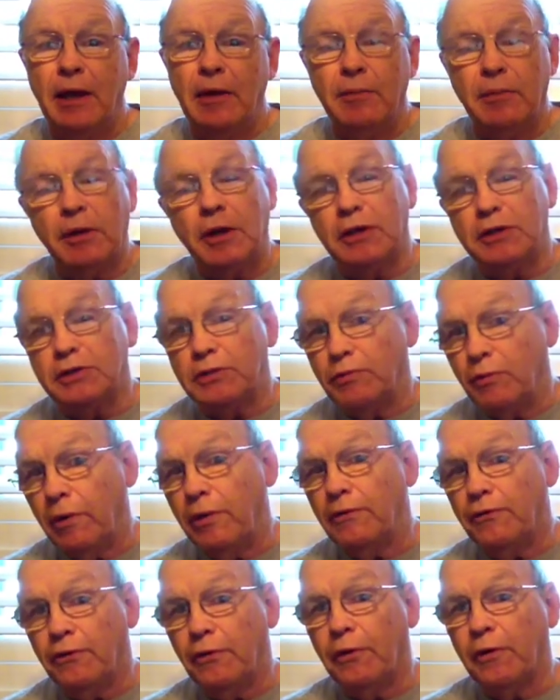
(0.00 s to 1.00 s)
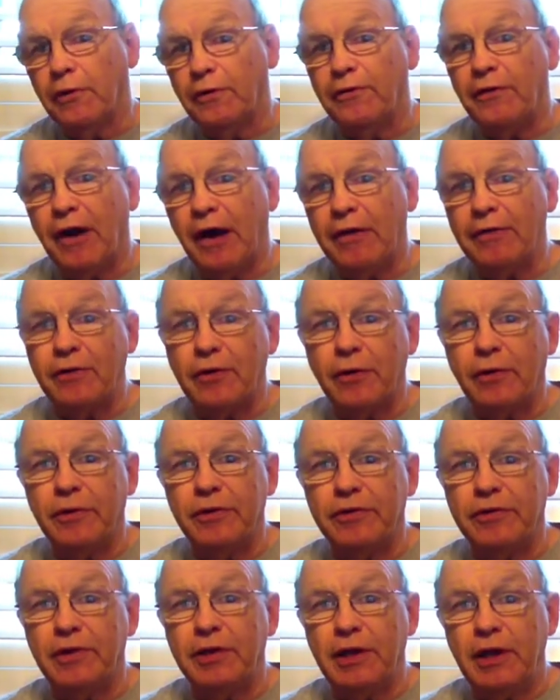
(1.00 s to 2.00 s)
because the 1, 4, and 5
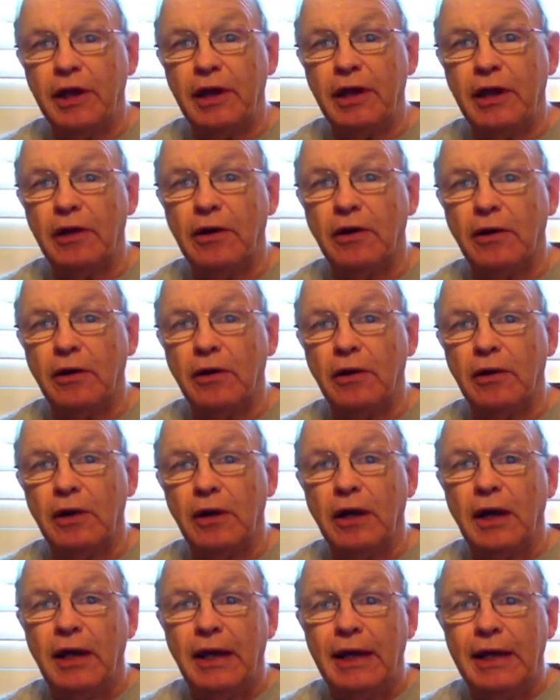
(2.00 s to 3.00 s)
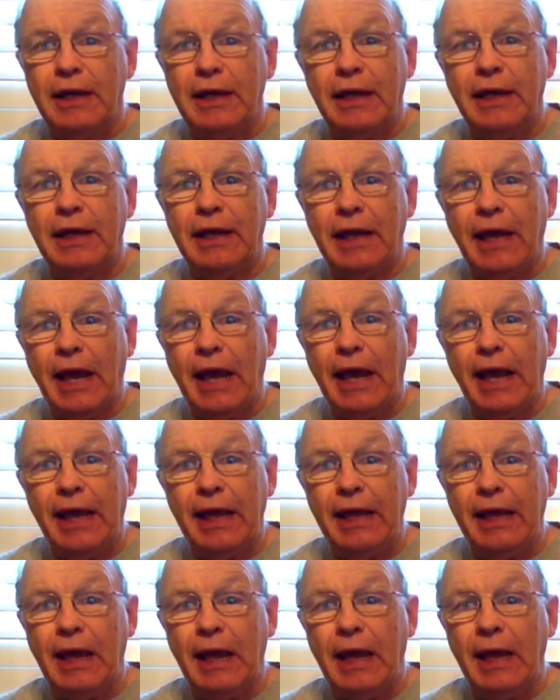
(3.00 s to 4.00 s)
chords in E are E,
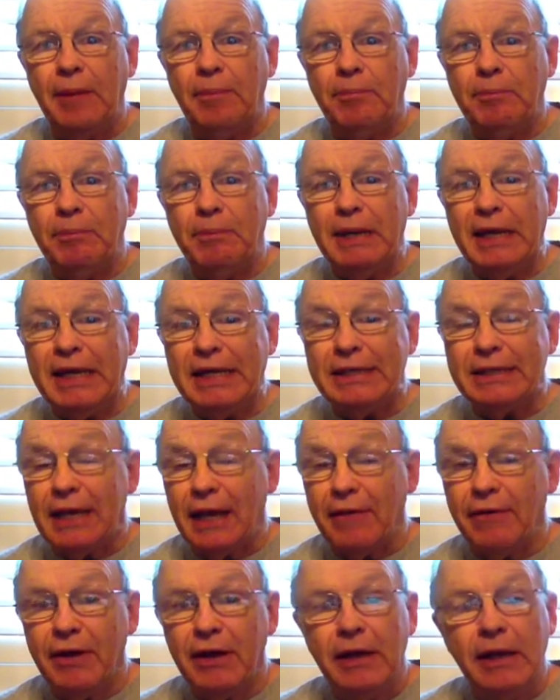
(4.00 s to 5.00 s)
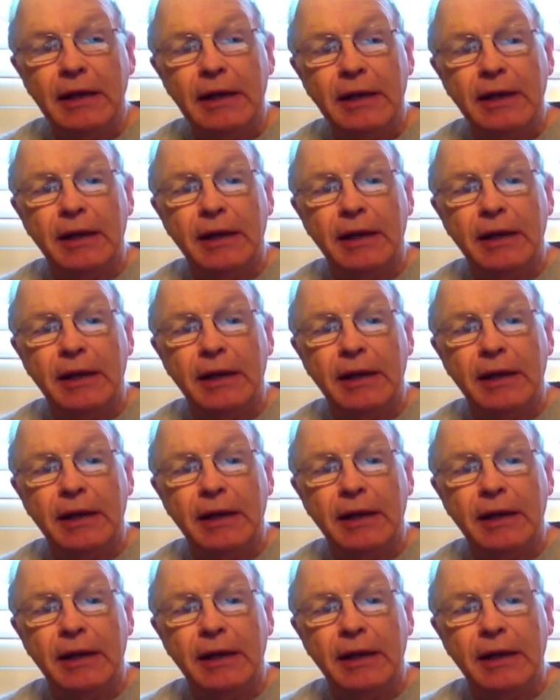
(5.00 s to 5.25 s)
A, and B7.